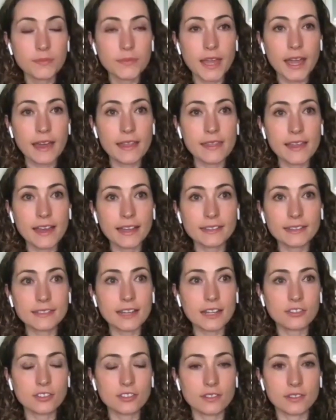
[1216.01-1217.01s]
And that's
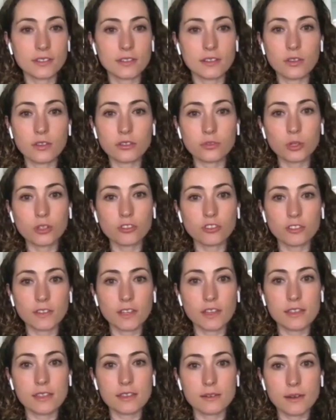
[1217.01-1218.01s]
not just, those weren't just
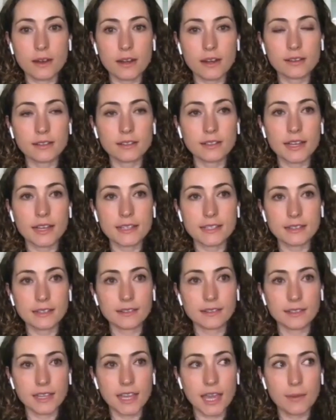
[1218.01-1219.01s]
like theoretical
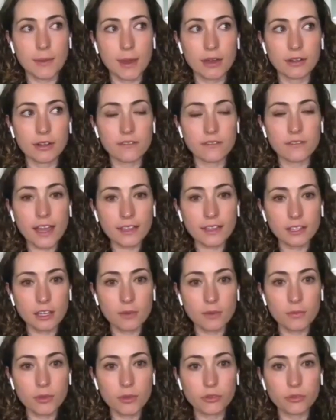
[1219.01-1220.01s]
ideas that came out in a
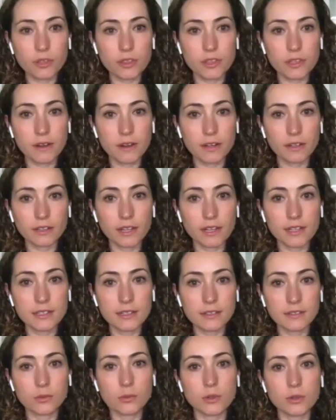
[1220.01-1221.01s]
vacuum. Those were theoretical
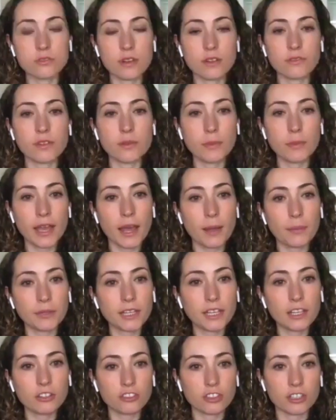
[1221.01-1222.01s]
ideas that were driven by
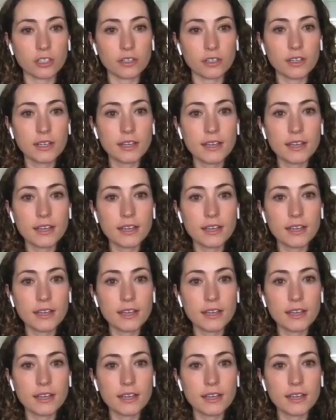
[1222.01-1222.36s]
application.